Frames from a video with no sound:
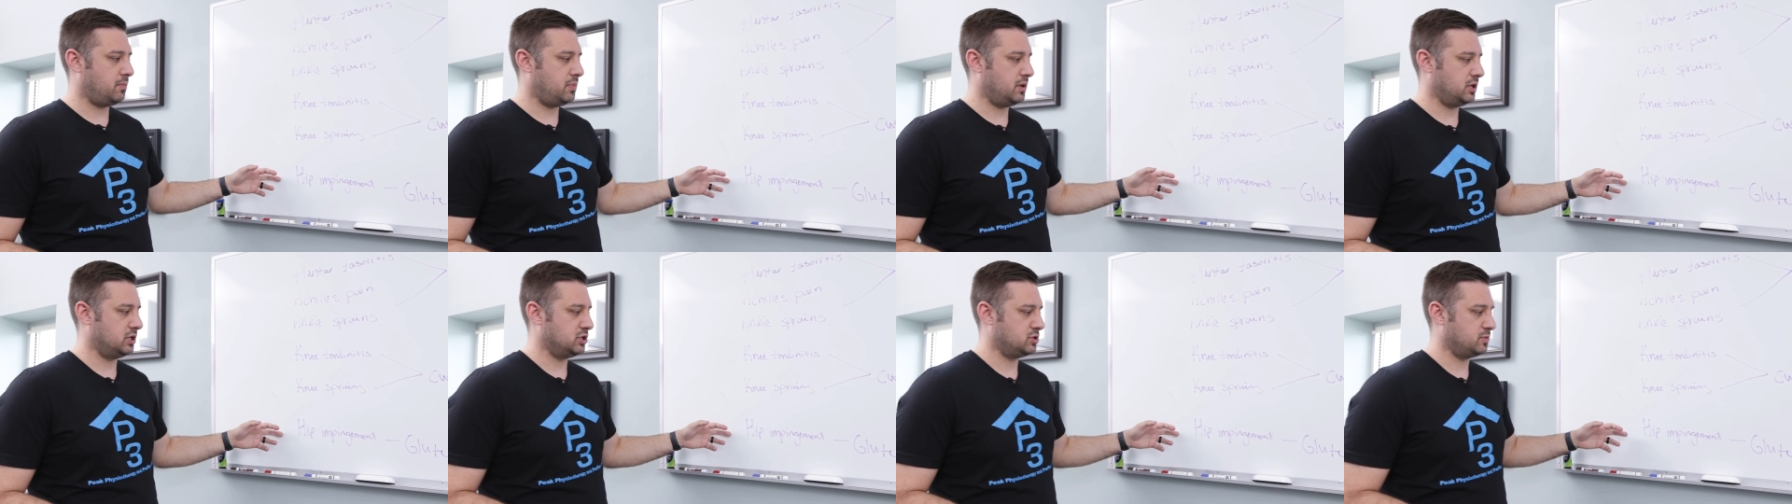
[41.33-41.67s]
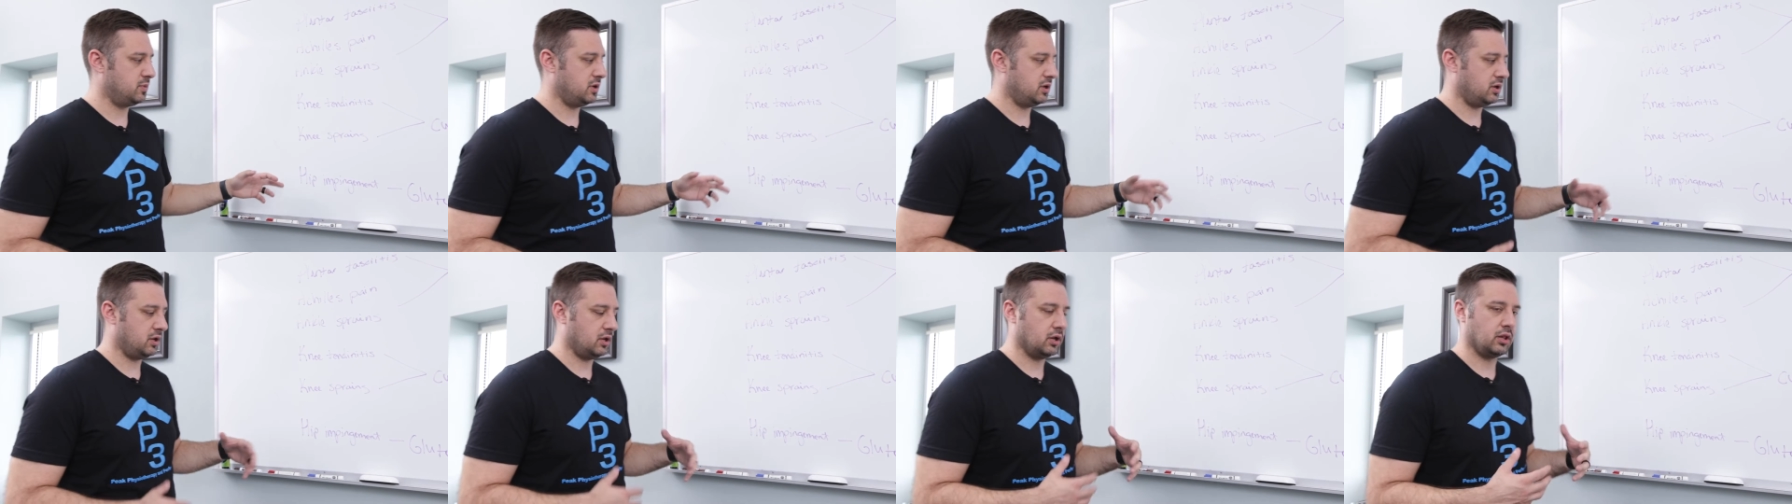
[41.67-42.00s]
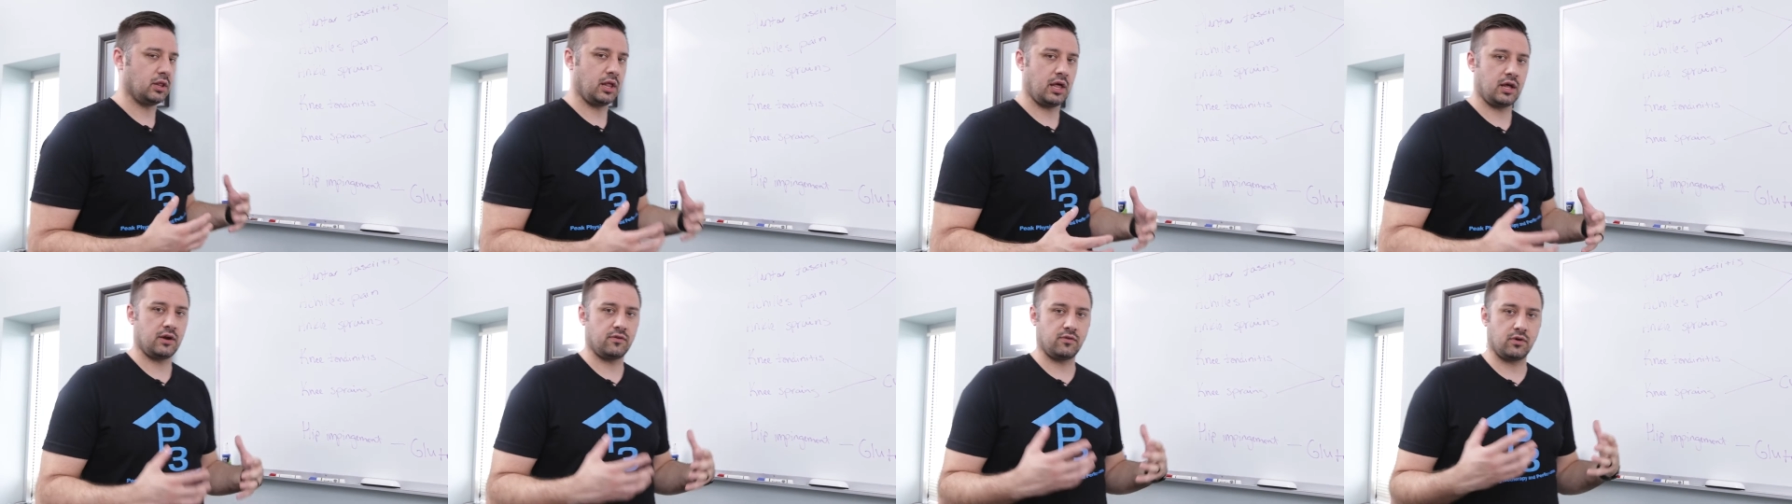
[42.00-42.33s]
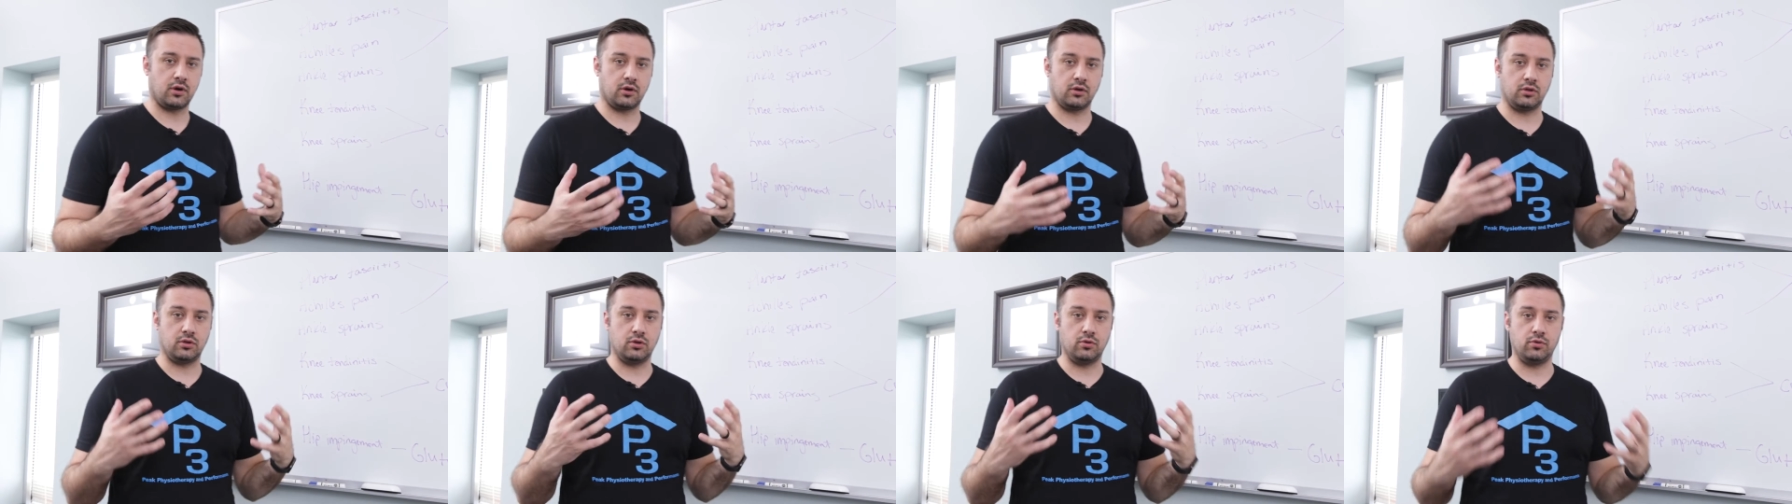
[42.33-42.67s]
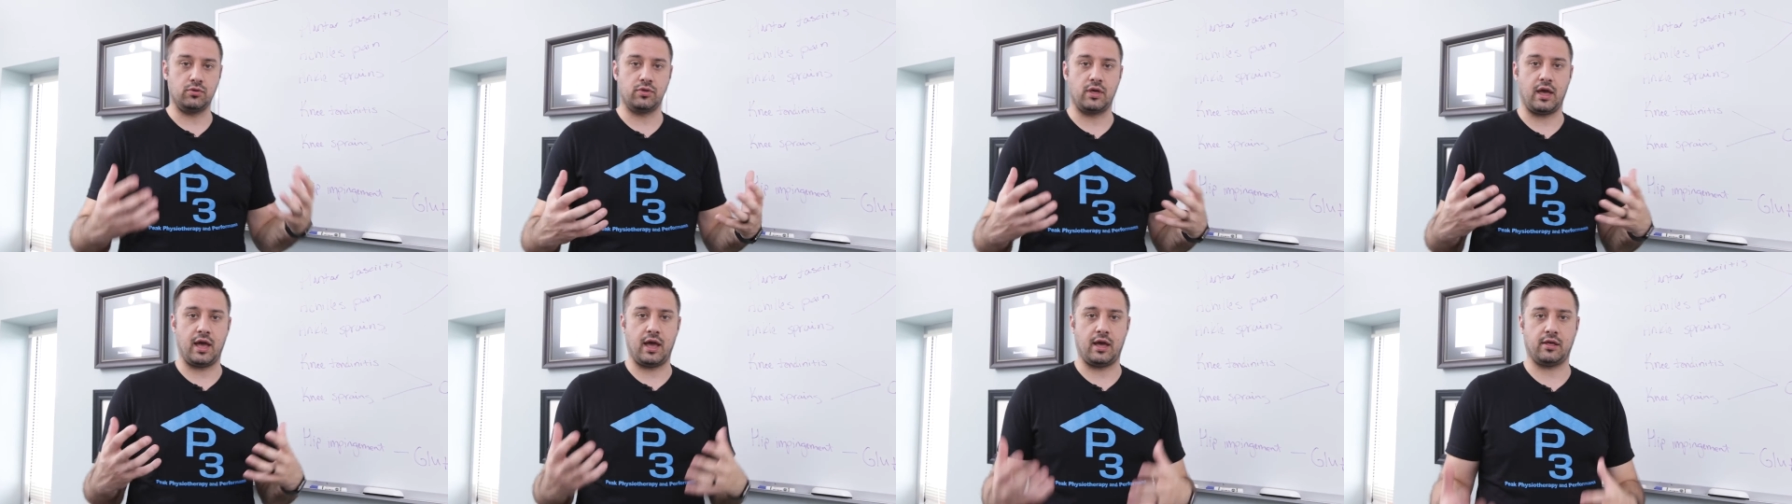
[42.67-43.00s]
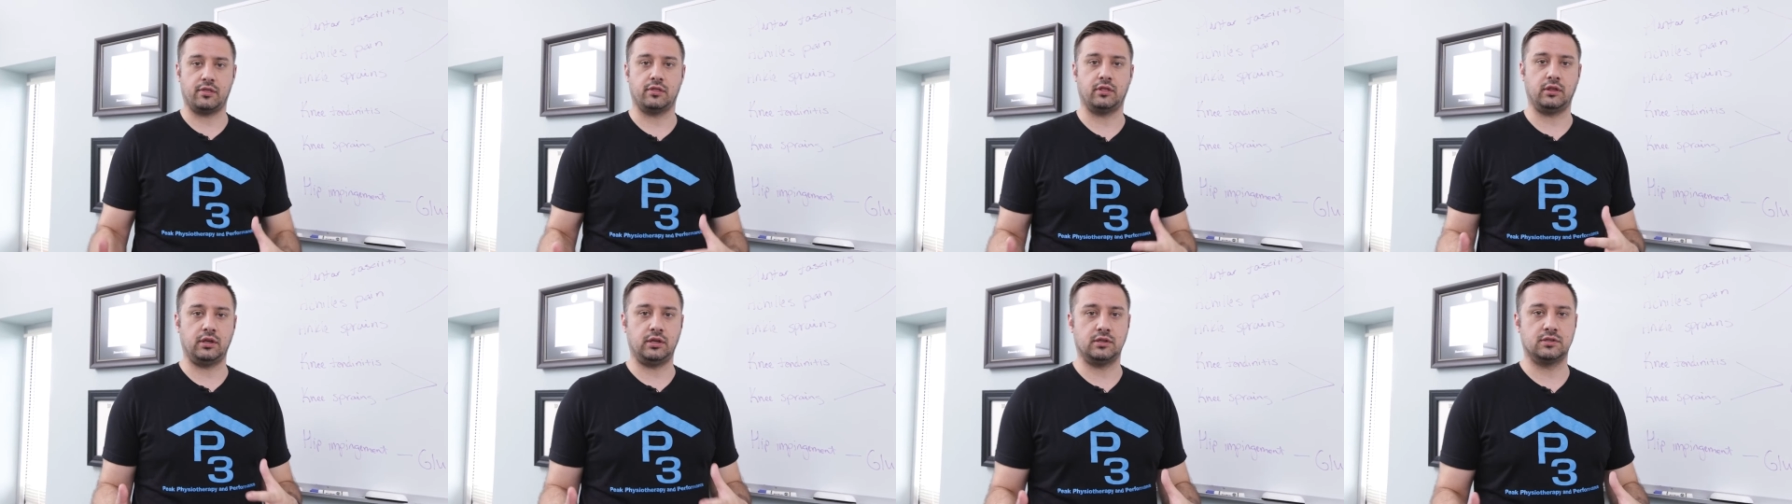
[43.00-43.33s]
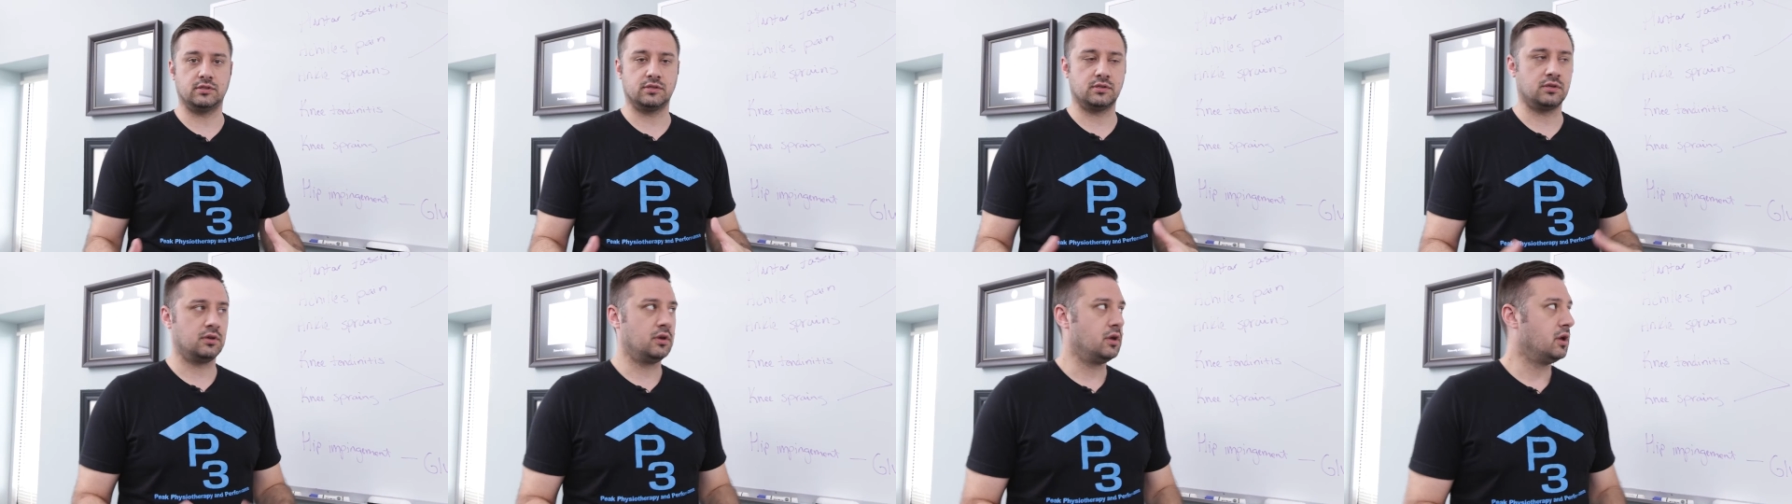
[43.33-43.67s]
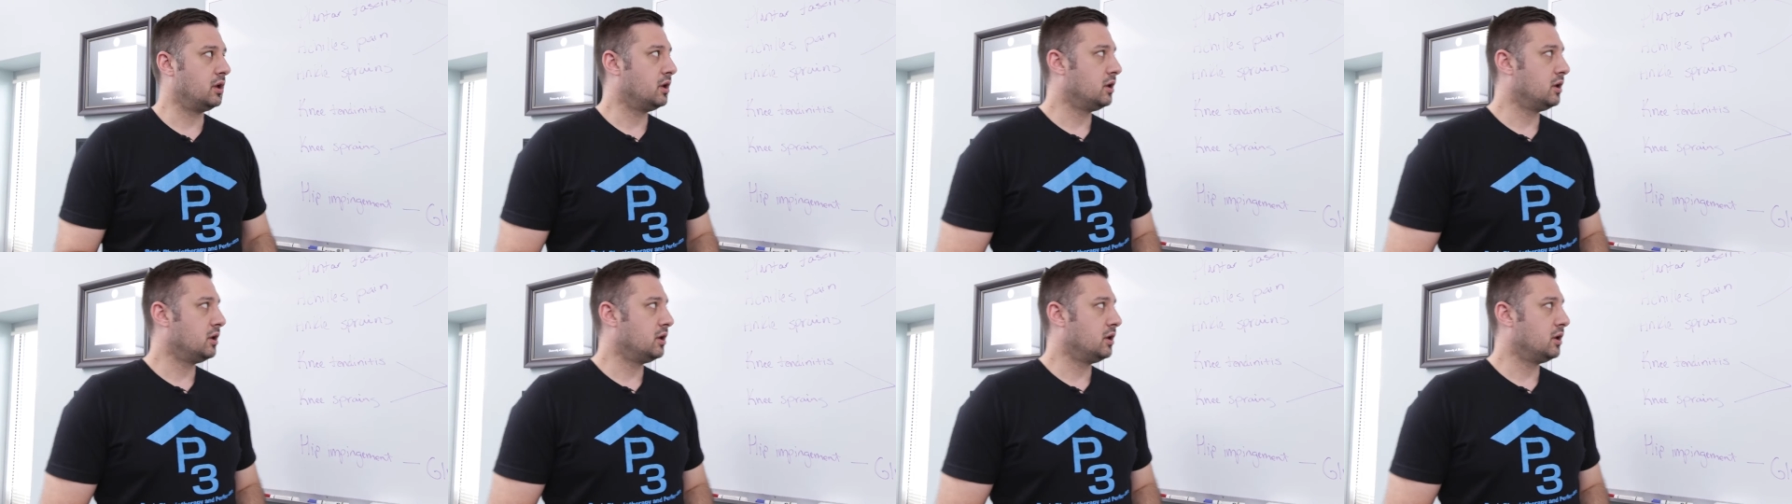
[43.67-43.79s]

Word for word: impingement in a lot of our youth athletes.